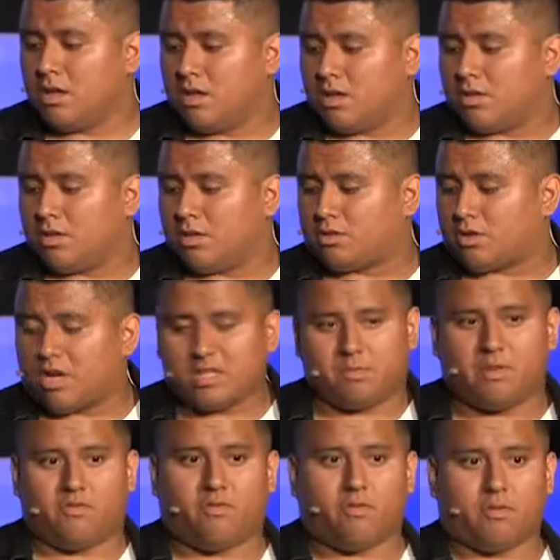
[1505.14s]
the cross
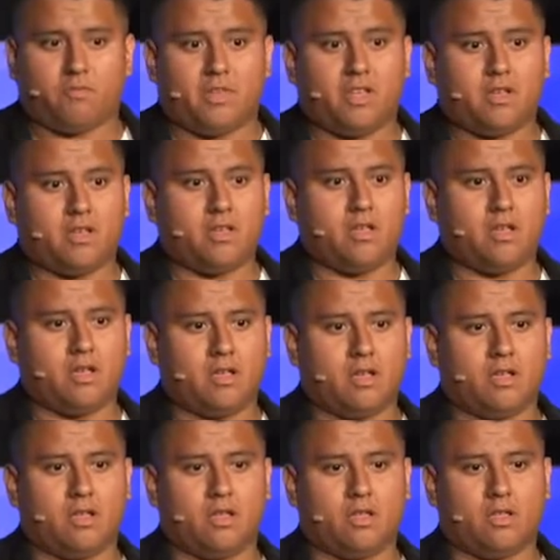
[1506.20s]
before me,
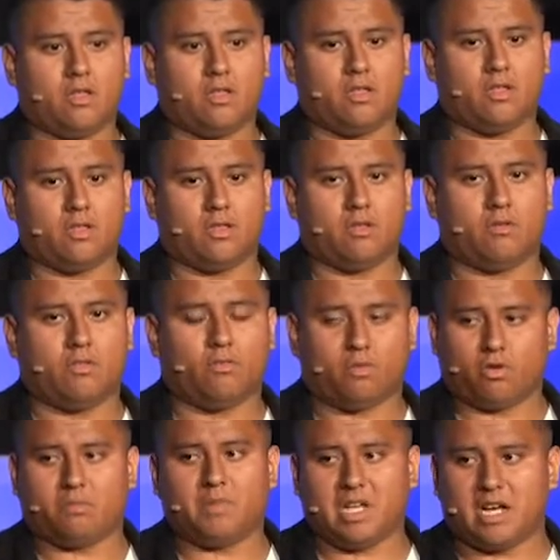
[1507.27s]
the
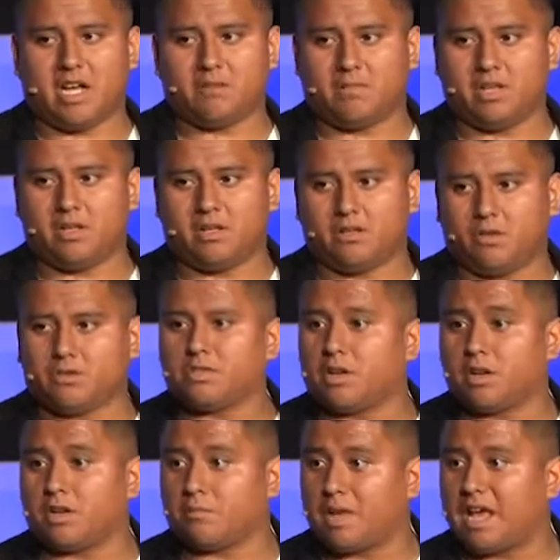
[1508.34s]
world behind me, no
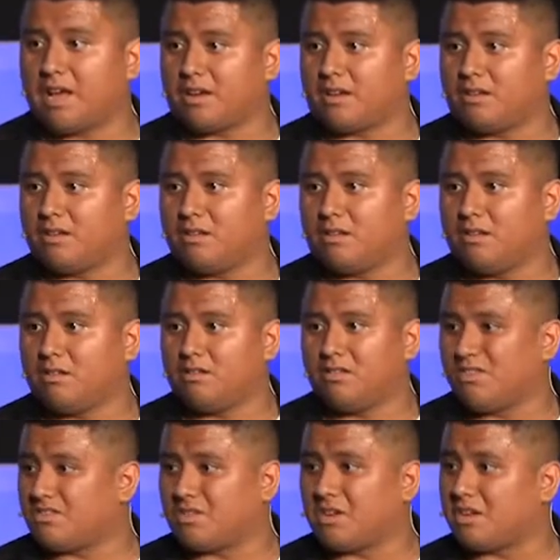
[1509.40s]
turning back, no
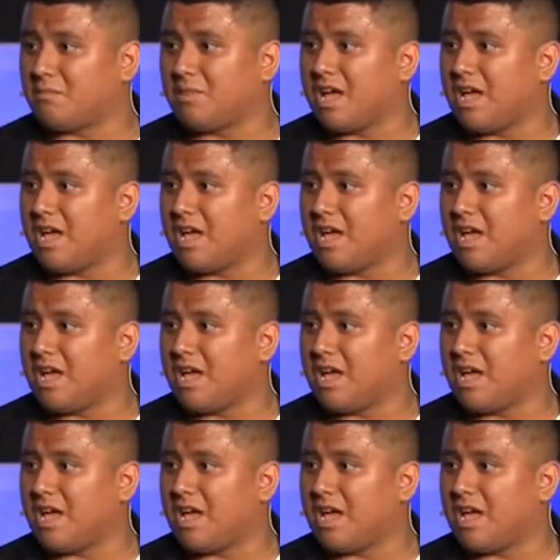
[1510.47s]
turning back.